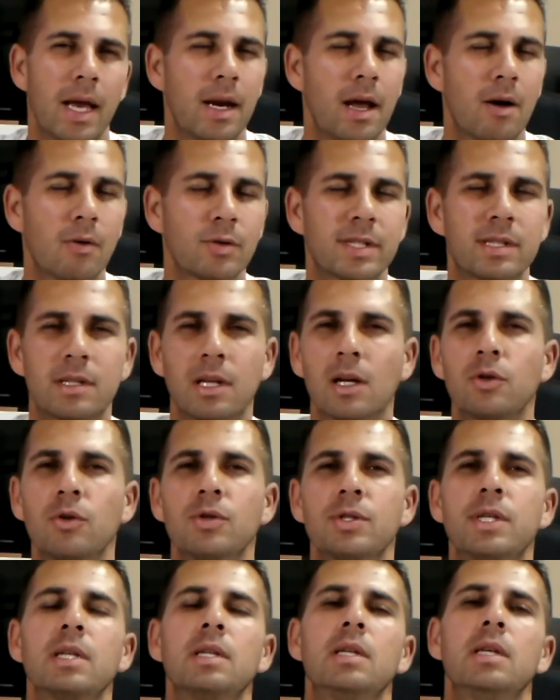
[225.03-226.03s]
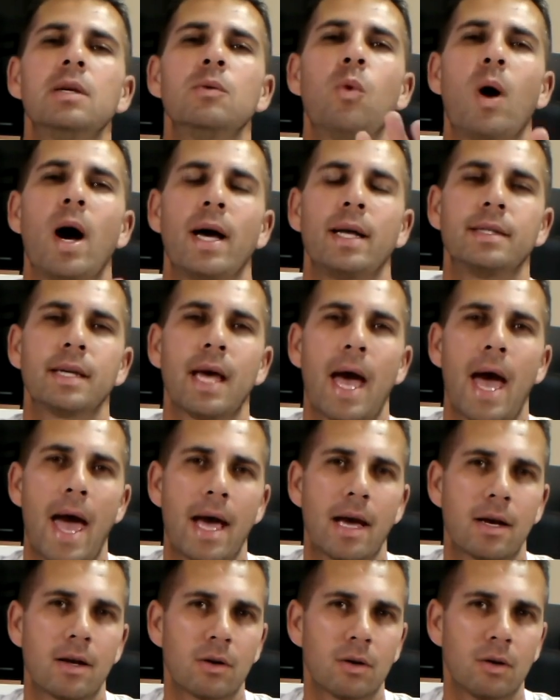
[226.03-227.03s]
And now still using the wide
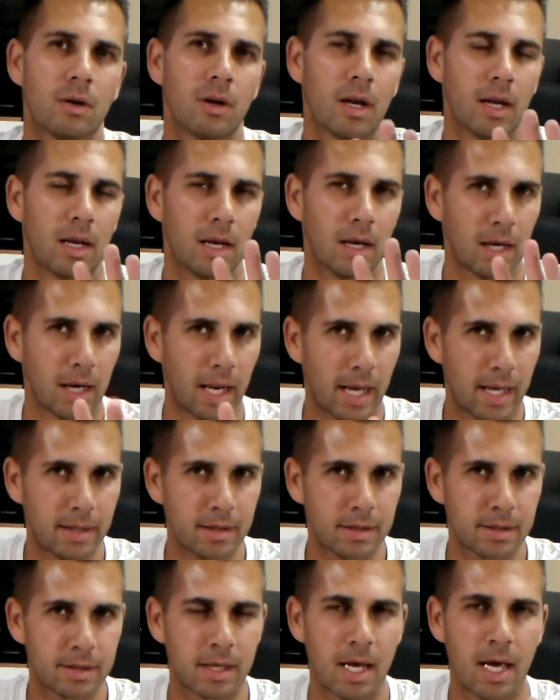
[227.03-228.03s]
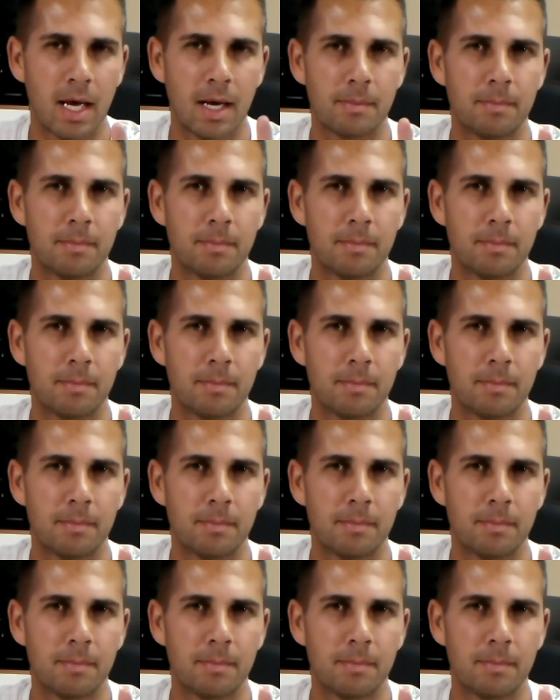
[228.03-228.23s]
angle lens,